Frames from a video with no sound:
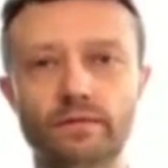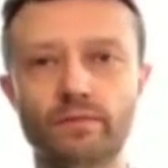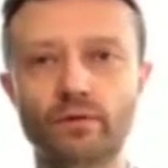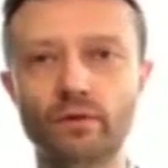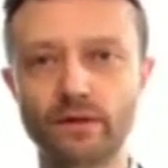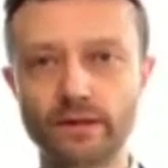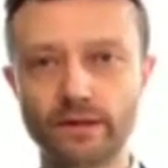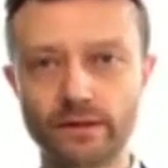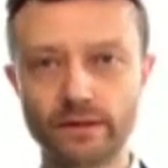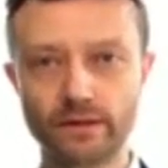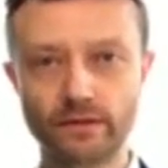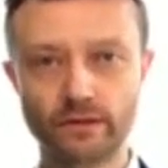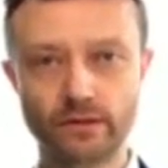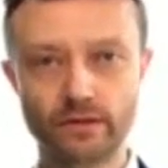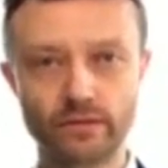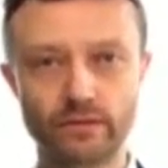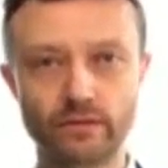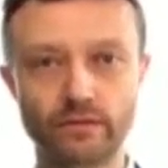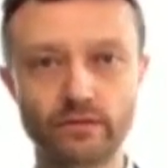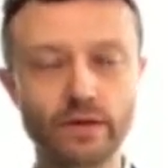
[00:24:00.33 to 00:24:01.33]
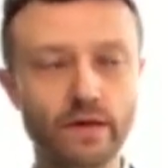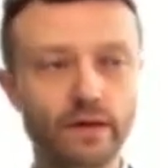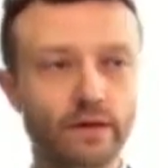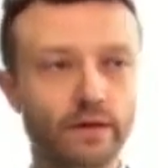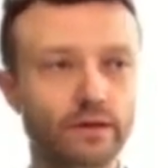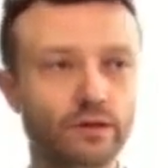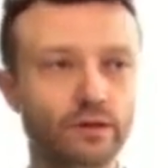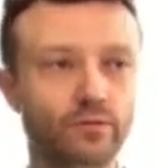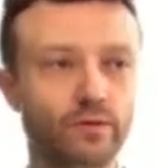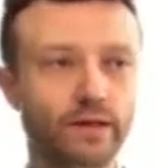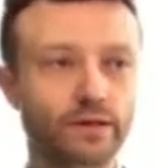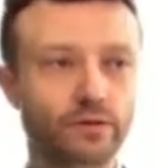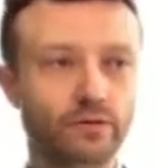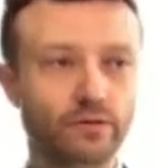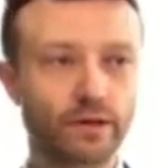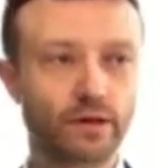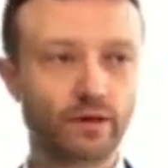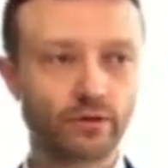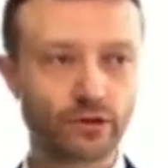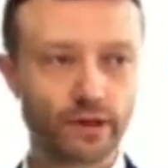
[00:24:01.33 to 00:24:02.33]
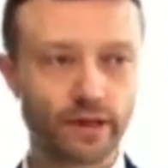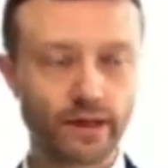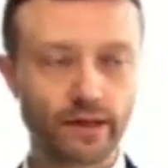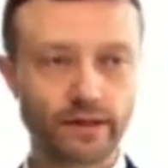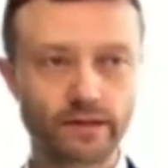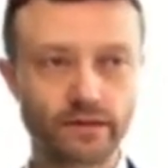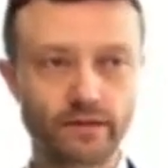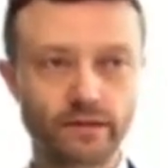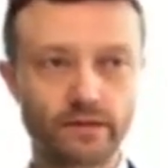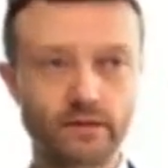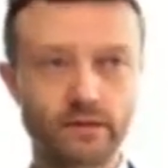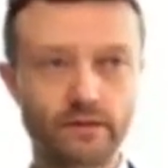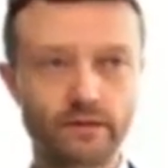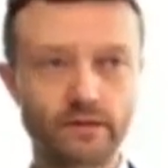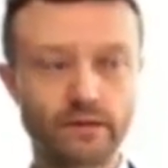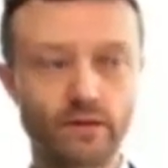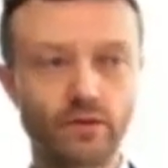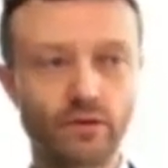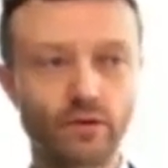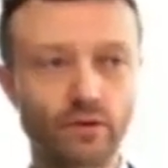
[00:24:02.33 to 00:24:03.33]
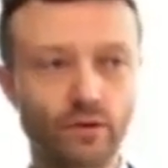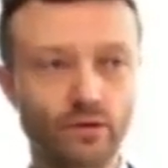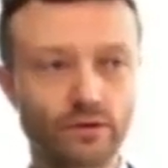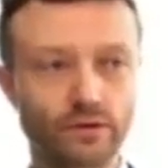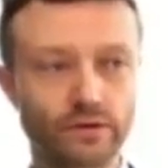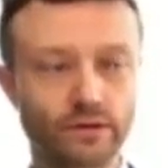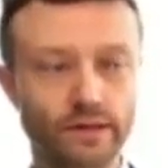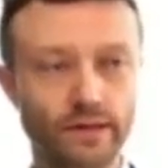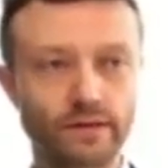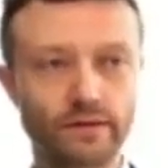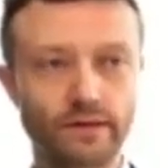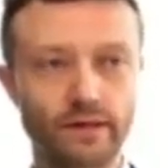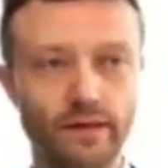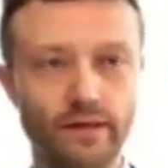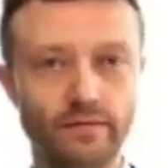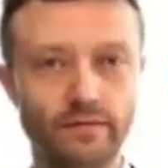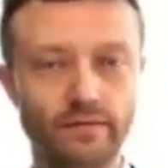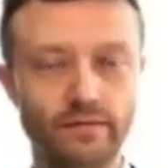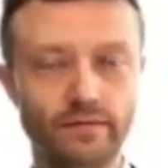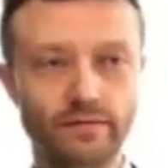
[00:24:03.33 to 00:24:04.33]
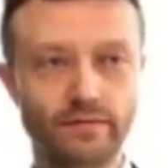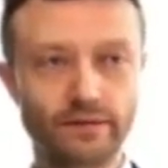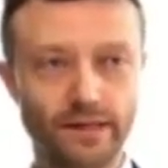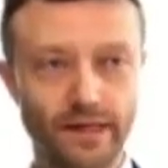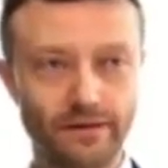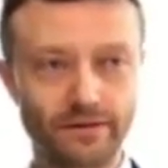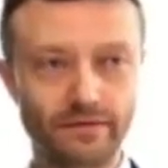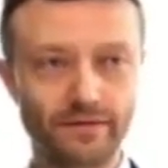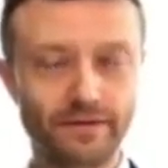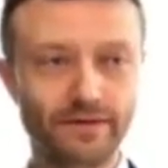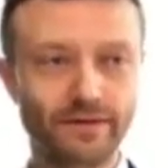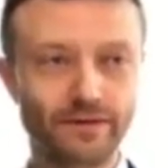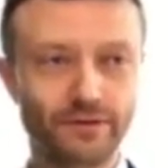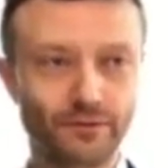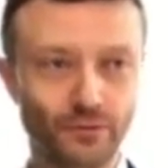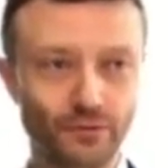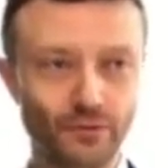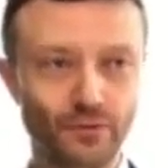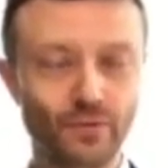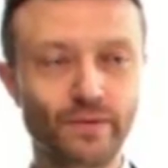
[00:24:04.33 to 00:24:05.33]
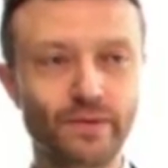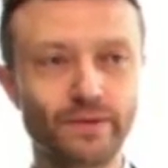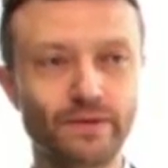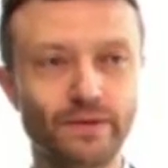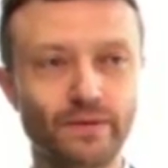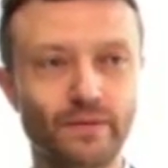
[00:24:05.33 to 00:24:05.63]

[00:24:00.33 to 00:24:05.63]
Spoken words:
is a policy to try to negotiate so-called 10-10-10 rule,